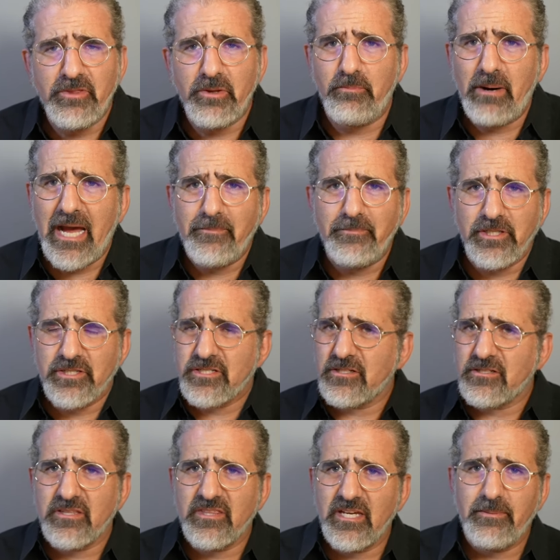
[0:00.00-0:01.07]
the Bible and
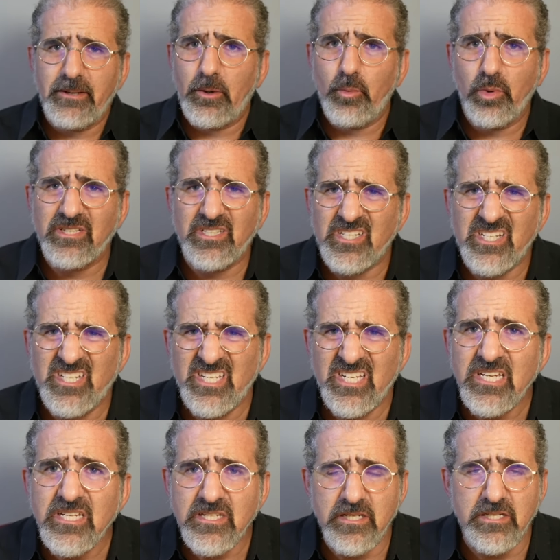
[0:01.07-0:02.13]
start to think about what the
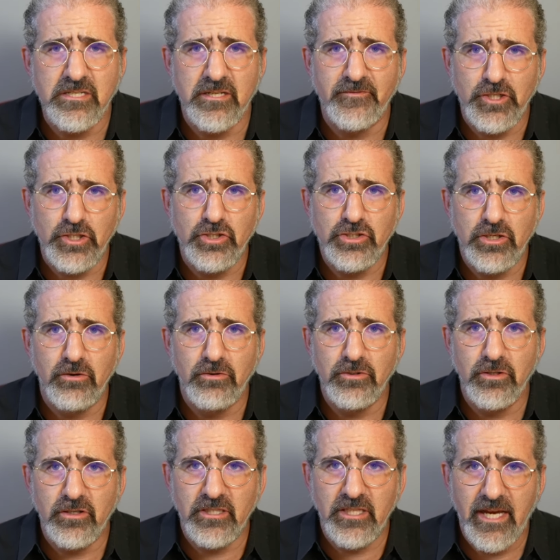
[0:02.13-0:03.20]
seasons of your show
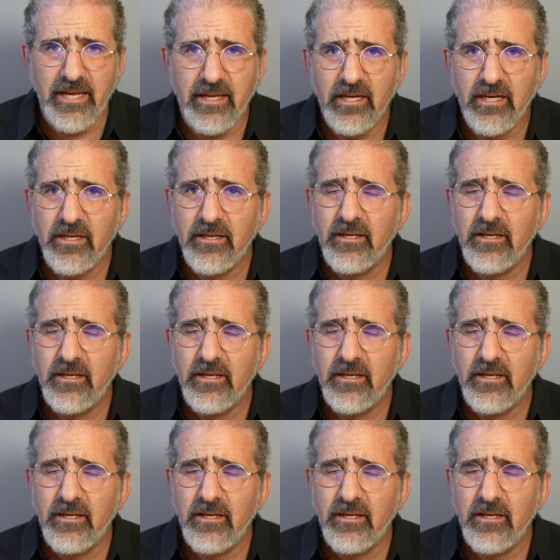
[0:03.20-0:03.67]
look like,